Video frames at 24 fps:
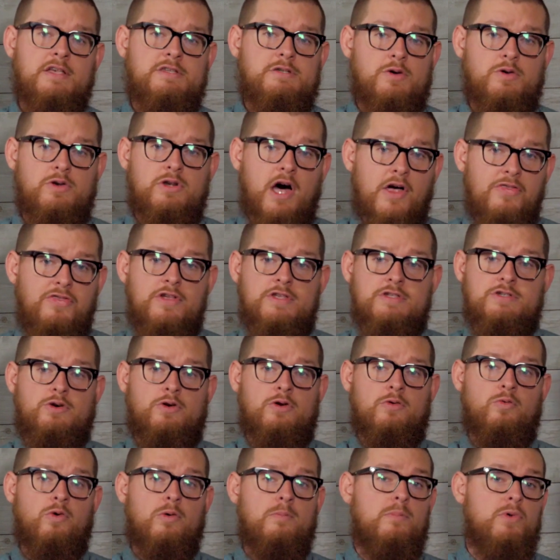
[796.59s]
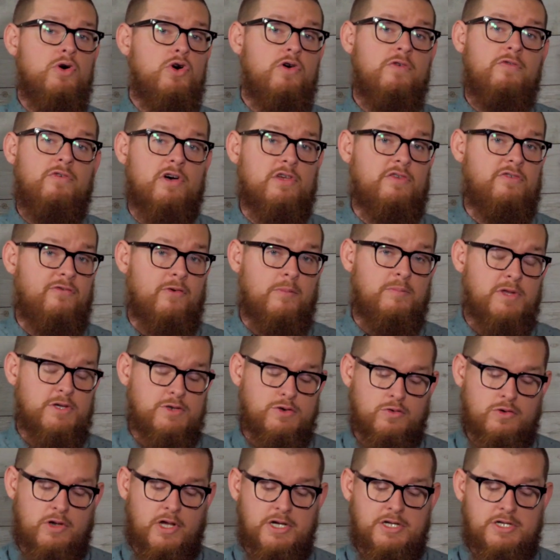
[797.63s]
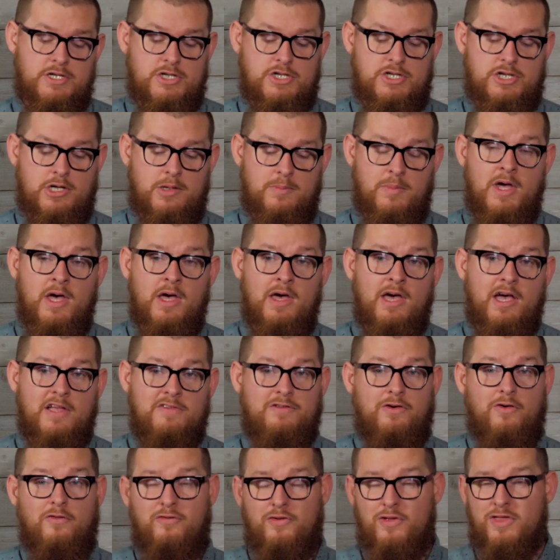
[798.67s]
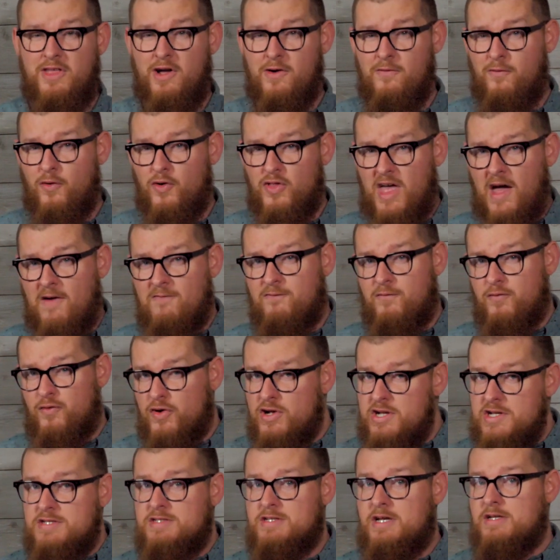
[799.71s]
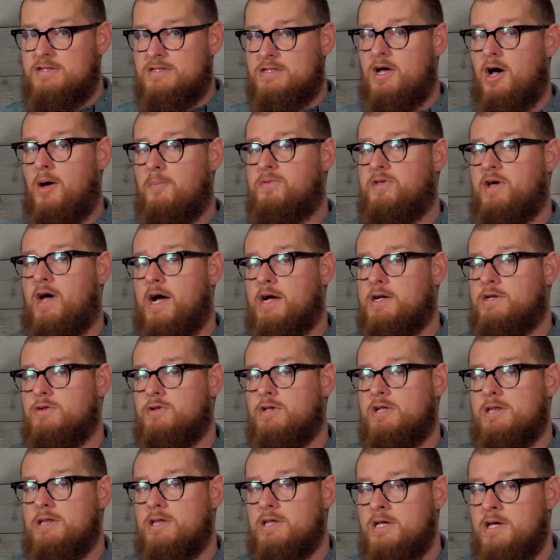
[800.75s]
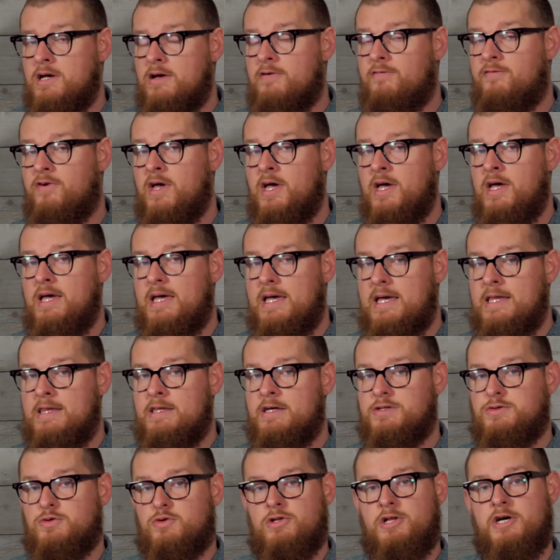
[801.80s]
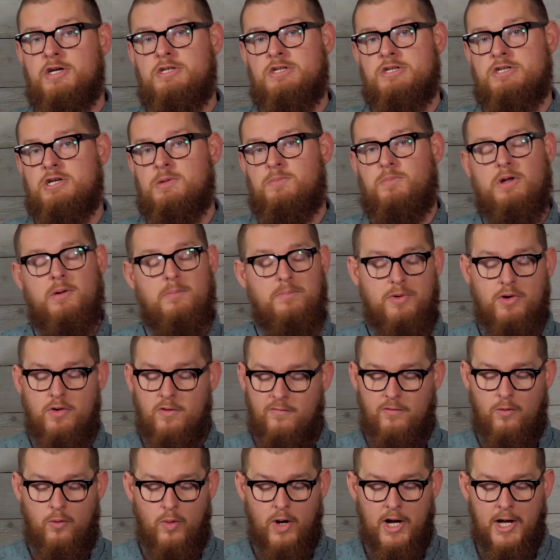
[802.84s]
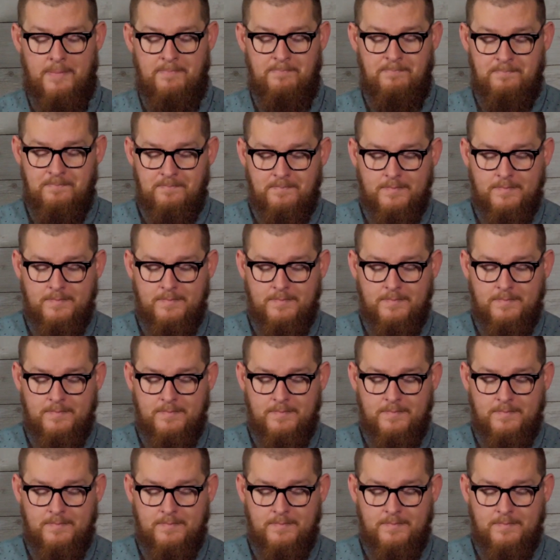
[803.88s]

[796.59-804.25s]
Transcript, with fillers: And so nothing's going to remove us from this relationship. And so, therefore, that frees us up to actually live in this relationship in a beautiful way.